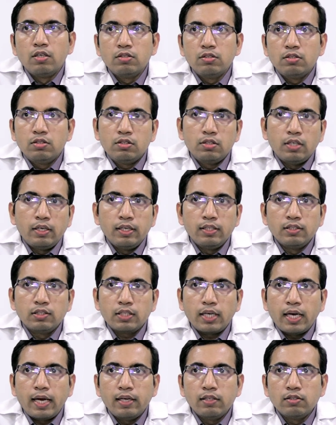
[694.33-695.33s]
certain
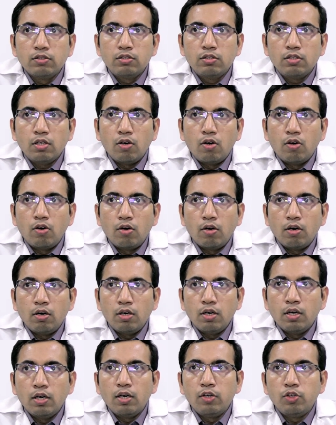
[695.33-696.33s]
scans or
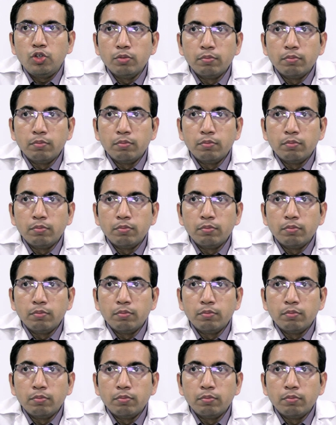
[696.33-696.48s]
uh,